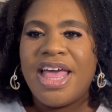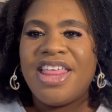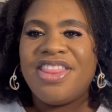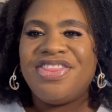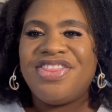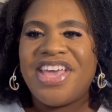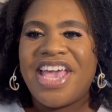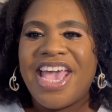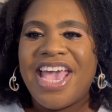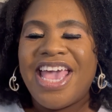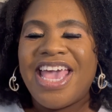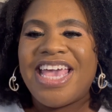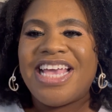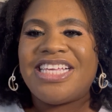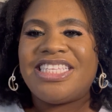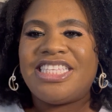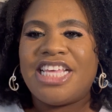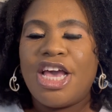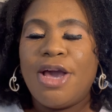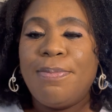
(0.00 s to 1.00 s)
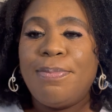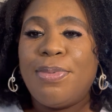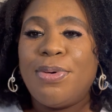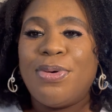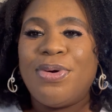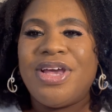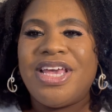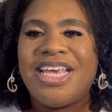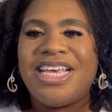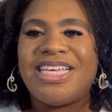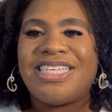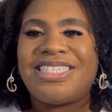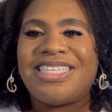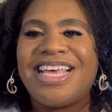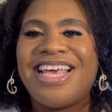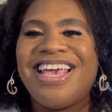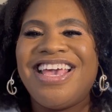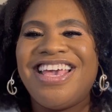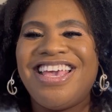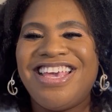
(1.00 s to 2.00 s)
That example is
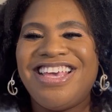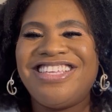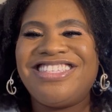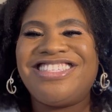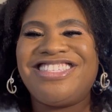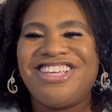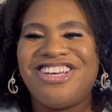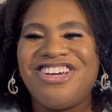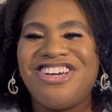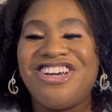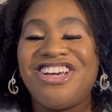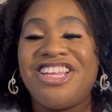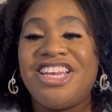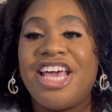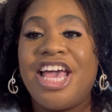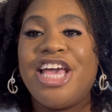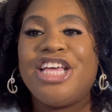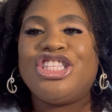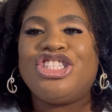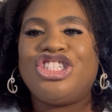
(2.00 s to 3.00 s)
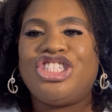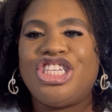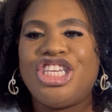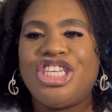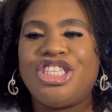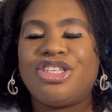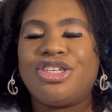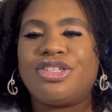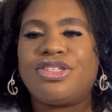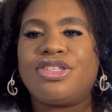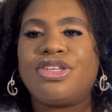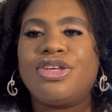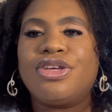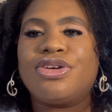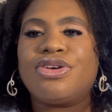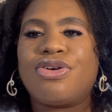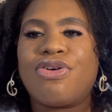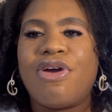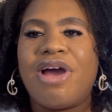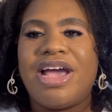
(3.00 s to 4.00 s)
his son, Jesus
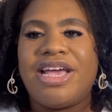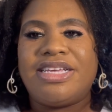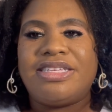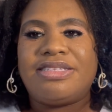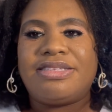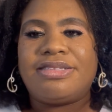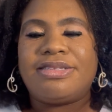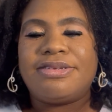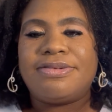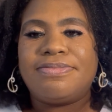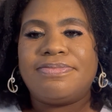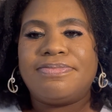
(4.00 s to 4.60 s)
Christ.